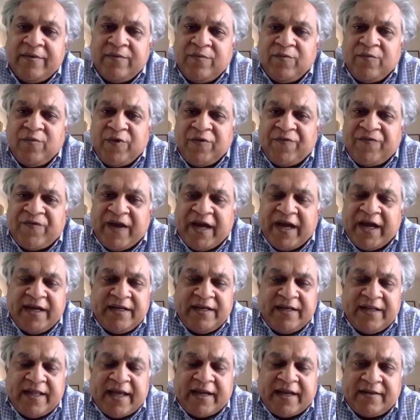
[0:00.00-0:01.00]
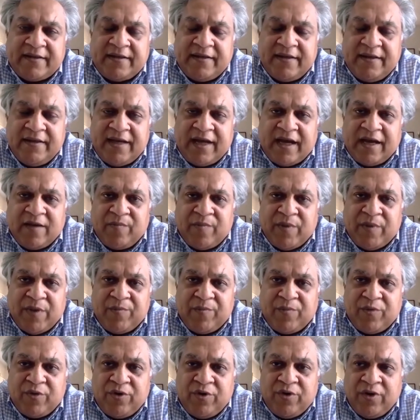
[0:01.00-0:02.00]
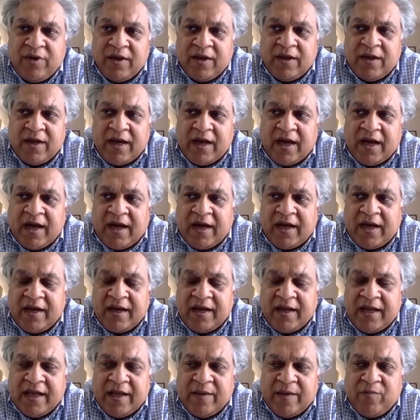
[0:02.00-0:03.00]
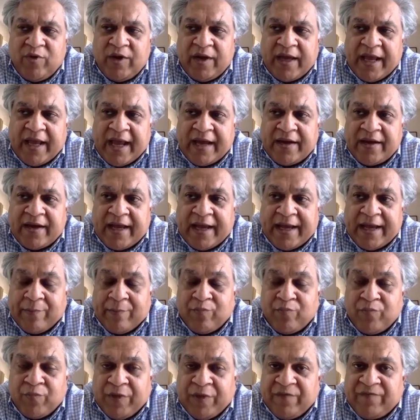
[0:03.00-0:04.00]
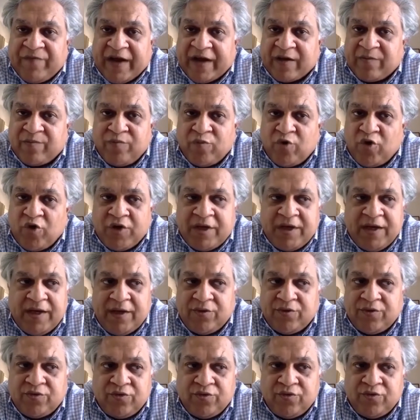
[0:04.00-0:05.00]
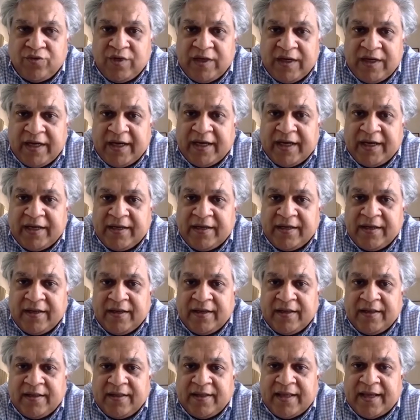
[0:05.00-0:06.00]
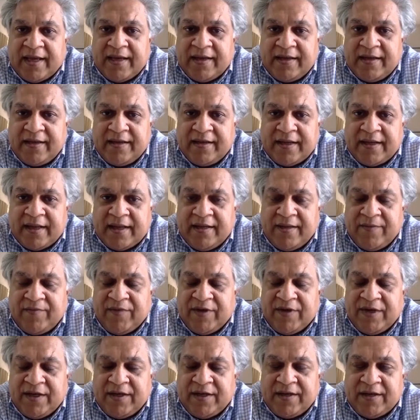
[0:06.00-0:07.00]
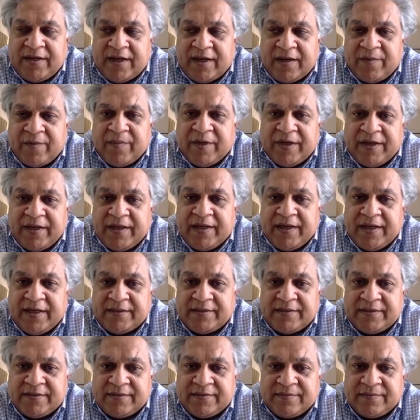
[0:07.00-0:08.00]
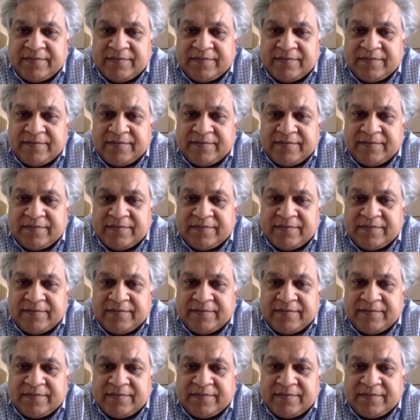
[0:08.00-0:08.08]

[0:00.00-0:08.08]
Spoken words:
we find that young people are able and in fact more keen to learn than even in urban areas.